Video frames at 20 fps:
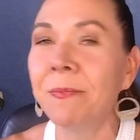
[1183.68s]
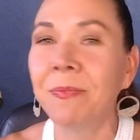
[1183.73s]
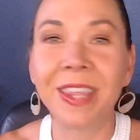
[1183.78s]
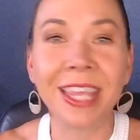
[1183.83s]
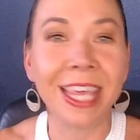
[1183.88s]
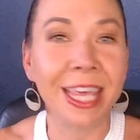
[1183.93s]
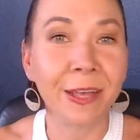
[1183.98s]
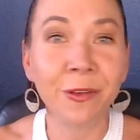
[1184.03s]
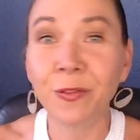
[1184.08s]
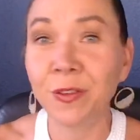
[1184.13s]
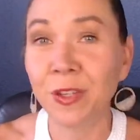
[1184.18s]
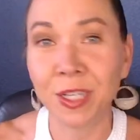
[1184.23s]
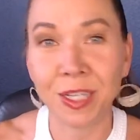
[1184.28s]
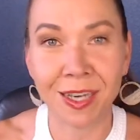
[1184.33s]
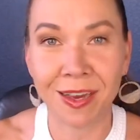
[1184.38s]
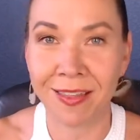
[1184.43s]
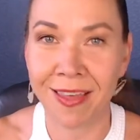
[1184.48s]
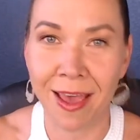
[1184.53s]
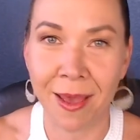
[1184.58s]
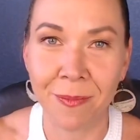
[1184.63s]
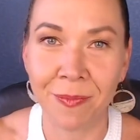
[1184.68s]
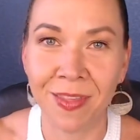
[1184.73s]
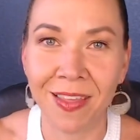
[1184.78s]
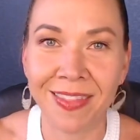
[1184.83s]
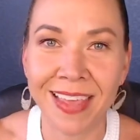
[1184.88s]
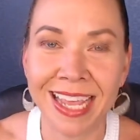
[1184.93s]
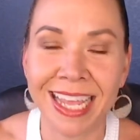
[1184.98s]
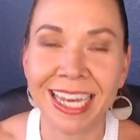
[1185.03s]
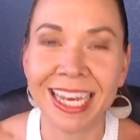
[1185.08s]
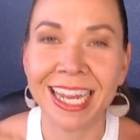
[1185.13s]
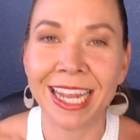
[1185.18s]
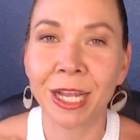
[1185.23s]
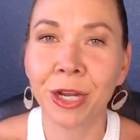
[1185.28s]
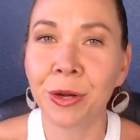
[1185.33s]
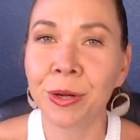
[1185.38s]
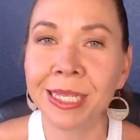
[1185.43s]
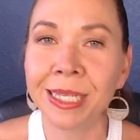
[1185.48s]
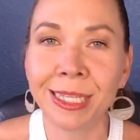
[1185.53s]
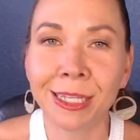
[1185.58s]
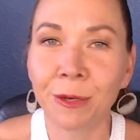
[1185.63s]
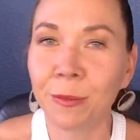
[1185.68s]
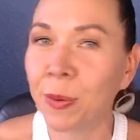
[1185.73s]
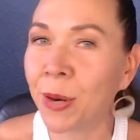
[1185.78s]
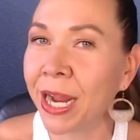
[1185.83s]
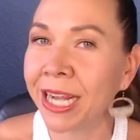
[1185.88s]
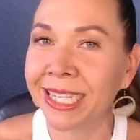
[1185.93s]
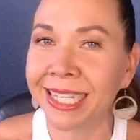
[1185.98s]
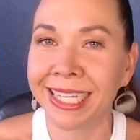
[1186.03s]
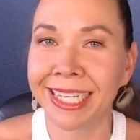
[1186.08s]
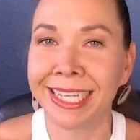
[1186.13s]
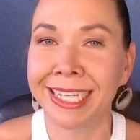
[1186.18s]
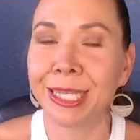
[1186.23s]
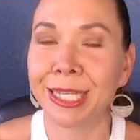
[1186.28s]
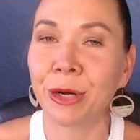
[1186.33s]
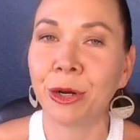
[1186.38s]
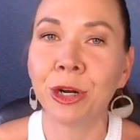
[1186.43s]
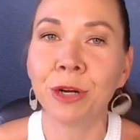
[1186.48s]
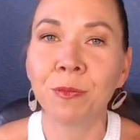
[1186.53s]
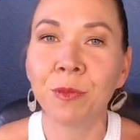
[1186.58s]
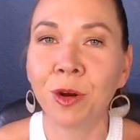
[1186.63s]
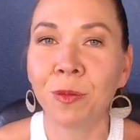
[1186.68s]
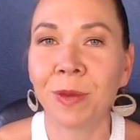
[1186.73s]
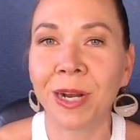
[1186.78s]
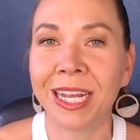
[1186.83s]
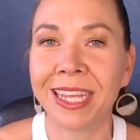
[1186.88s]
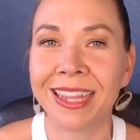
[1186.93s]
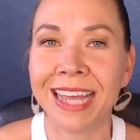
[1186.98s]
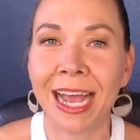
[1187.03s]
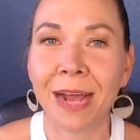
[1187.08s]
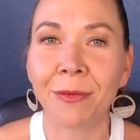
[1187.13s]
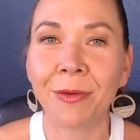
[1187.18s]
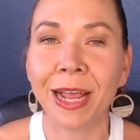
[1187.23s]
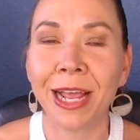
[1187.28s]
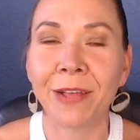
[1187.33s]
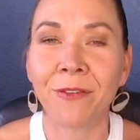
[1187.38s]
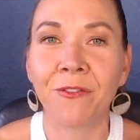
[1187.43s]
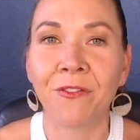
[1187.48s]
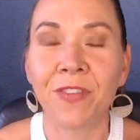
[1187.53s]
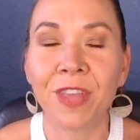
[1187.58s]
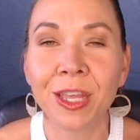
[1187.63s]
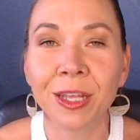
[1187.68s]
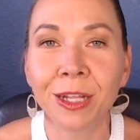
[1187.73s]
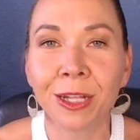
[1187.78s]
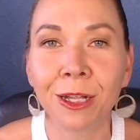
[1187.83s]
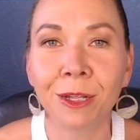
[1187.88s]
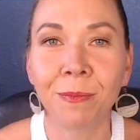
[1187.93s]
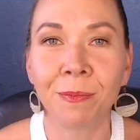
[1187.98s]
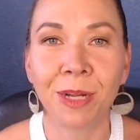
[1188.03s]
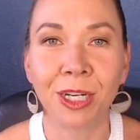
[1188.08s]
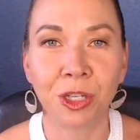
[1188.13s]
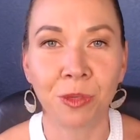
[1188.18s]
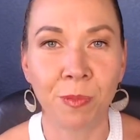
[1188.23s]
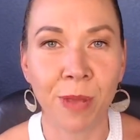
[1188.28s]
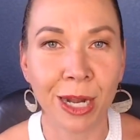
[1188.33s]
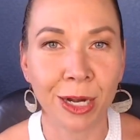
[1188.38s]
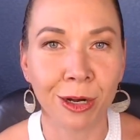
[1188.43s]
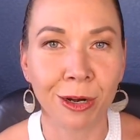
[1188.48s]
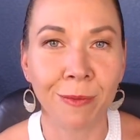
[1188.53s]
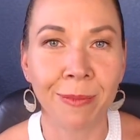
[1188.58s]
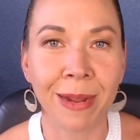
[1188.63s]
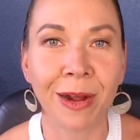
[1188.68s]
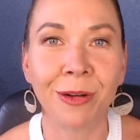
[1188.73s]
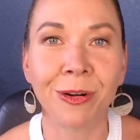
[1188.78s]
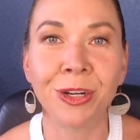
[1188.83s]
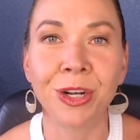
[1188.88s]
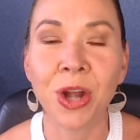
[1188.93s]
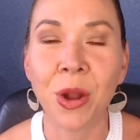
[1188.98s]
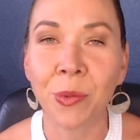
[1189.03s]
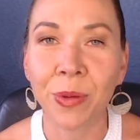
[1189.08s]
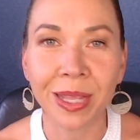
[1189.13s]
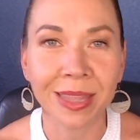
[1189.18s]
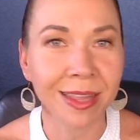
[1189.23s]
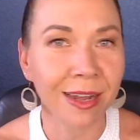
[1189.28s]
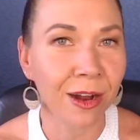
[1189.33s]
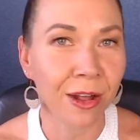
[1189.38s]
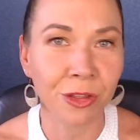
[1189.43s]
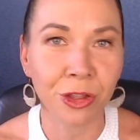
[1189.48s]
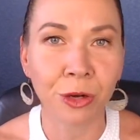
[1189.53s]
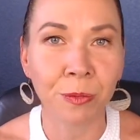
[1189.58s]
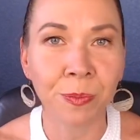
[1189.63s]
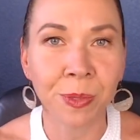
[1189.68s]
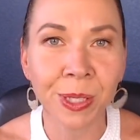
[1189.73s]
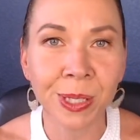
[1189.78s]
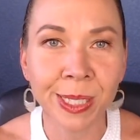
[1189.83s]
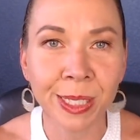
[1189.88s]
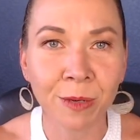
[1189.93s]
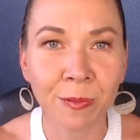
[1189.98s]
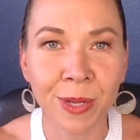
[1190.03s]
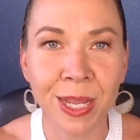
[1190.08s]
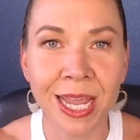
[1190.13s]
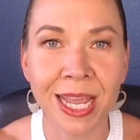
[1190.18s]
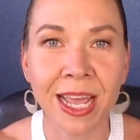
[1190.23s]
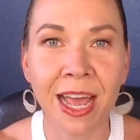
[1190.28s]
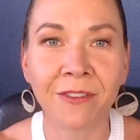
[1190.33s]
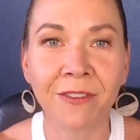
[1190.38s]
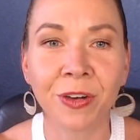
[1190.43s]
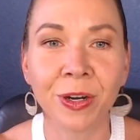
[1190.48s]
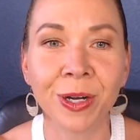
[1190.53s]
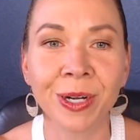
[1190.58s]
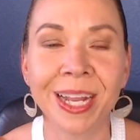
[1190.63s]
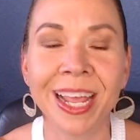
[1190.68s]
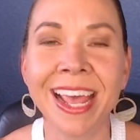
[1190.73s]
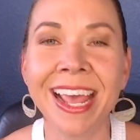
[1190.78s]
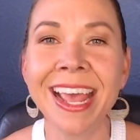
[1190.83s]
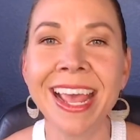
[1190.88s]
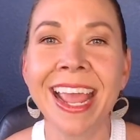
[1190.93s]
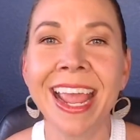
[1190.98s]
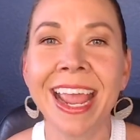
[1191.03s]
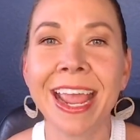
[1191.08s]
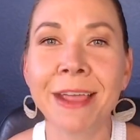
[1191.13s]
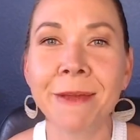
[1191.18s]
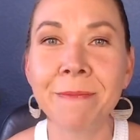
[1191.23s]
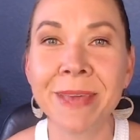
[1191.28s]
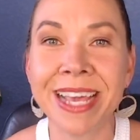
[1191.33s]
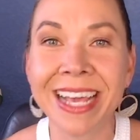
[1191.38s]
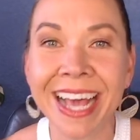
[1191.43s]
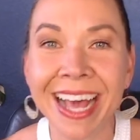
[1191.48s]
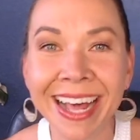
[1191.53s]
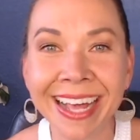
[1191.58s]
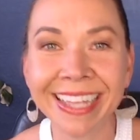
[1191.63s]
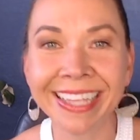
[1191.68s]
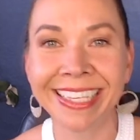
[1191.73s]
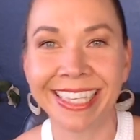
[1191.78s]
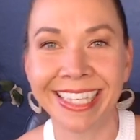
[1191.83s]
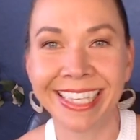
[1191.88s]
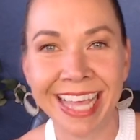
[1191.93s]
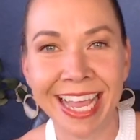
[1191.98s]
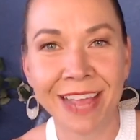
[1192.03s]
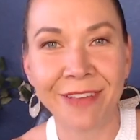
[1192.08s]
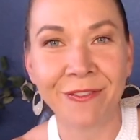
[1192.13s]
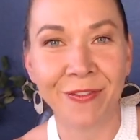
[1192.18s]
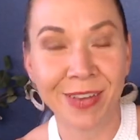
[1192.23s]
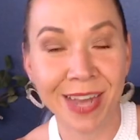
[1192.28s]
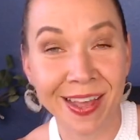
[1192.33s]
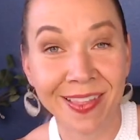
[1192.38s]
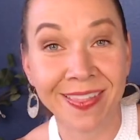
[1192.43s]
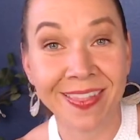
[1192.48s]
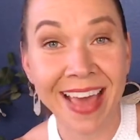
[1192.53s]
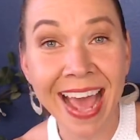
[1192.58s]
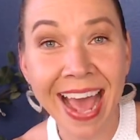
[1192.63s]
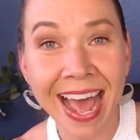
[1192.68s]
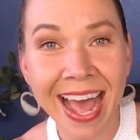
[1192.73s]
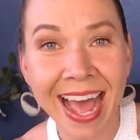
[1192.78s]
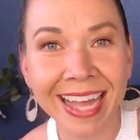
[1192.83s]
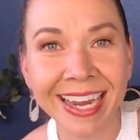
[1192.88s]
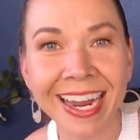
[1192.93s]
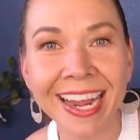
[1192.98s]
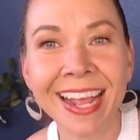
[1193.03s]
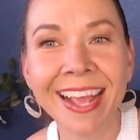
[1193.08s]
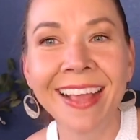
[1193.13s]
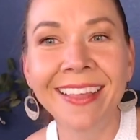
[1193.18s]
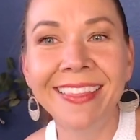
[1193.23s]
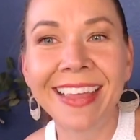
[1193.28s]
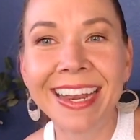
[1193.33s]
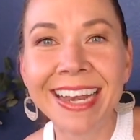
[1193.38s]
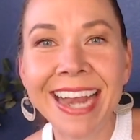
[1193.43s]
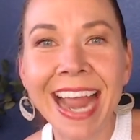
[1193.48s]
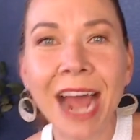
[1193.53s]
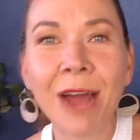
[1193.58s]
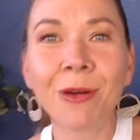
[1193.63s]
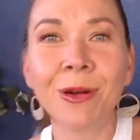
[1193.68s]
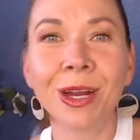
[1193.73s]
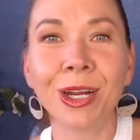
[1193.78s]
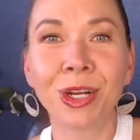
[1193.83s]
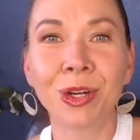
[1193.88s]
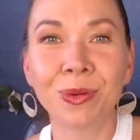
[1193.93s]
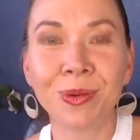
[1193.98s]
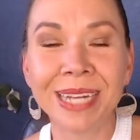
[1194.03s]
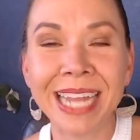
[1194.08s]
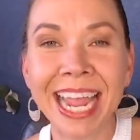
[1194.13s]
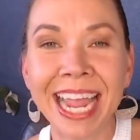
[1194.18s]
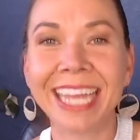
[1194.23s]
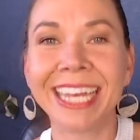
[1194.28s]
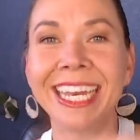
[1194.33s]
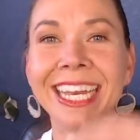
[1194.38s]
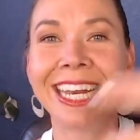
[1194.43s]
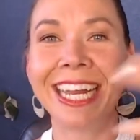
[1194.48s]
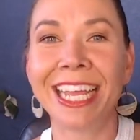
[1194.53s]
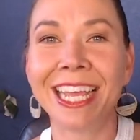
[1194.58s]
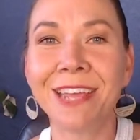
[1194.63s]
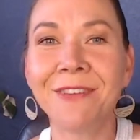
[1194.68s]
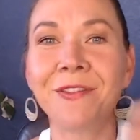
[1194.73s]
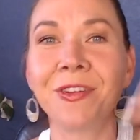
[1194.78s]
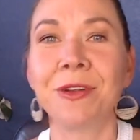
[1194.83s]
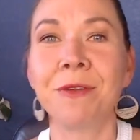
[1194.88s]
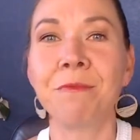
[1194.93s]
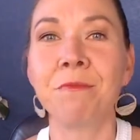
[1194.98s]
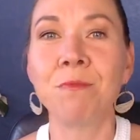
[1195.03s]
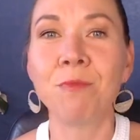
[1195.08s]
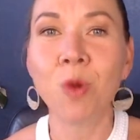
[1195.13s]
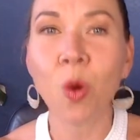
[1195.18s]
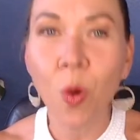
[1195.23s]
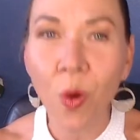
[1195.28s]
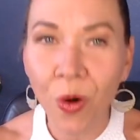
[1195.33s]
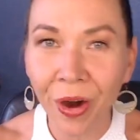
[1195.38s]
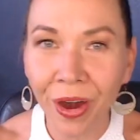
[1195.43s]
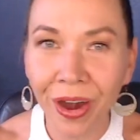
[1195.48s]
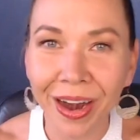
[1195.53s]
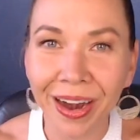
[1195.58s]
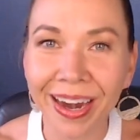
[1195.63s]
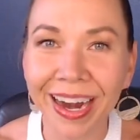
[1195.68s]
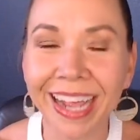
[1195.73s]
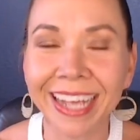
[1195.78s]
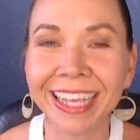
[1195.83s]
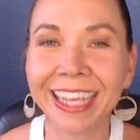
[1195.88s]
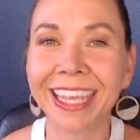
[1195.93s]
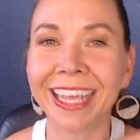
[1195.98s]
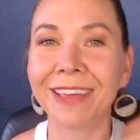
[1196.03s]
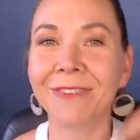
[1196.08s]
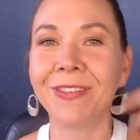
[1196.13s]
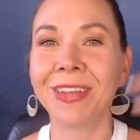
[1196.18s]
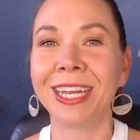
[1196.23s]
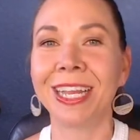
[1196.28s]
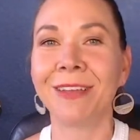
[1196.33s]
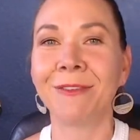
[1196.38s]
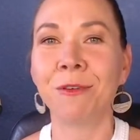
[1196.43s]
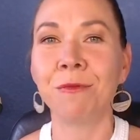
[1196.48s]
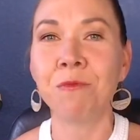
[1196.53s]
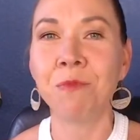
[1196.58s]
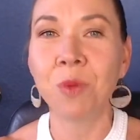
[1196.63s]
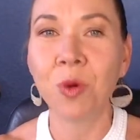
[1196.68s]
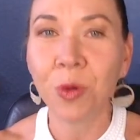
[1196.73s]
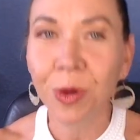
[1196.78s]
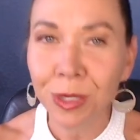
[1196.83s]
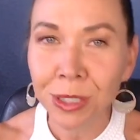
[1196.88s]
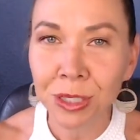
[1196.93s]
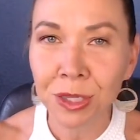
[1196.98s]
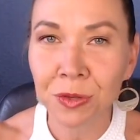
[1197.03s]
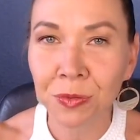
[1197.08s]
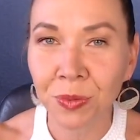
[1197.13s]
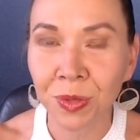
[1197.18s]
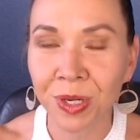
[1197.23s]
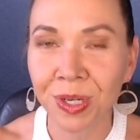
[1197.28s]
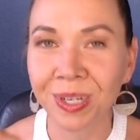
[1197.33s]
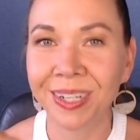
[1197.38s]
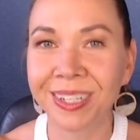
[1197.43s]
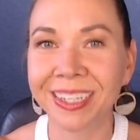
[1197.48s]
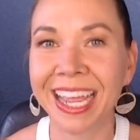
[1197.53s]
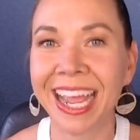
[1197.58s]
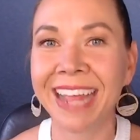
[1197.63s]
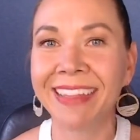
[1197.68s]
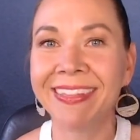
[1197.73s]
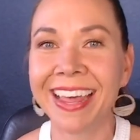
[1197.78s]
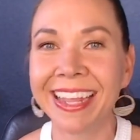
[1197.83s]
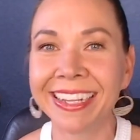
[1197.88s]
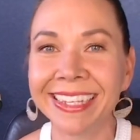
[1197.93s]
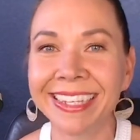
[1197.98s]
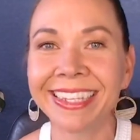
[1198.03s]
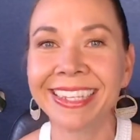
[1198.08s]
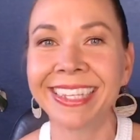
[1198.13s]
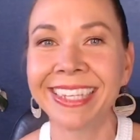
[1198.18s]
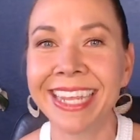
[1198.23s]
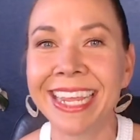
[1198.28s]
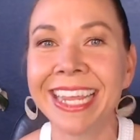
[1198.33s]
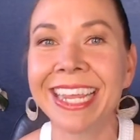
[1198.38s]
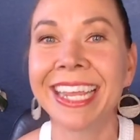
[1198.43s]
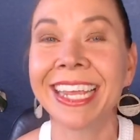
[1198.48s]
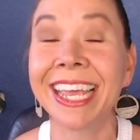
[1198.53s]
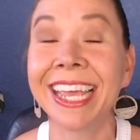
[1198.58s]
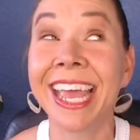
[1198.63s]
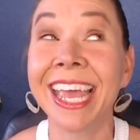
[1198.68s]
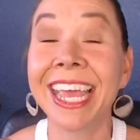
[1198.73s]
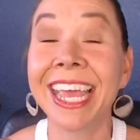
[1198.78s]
gift to them, that they can increase their prices, earn more money that way, feel much better about knowing that all their bills are being covered. And because they've done that, they now are creating even more and giving even more to the world, and then seeing